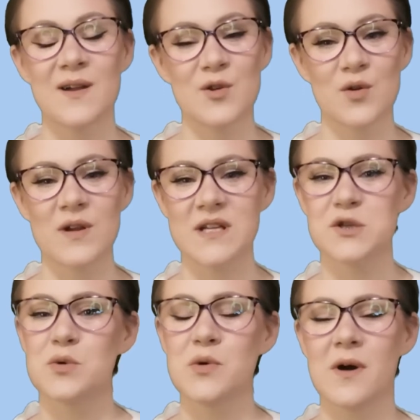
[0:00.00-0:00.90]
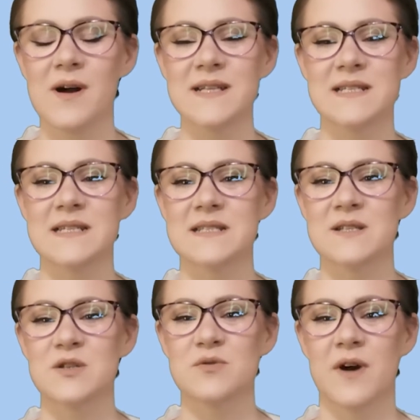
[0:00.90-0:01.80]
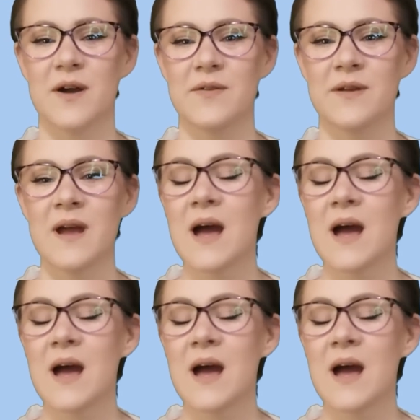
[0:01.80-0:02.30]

knowledge or ideas as your own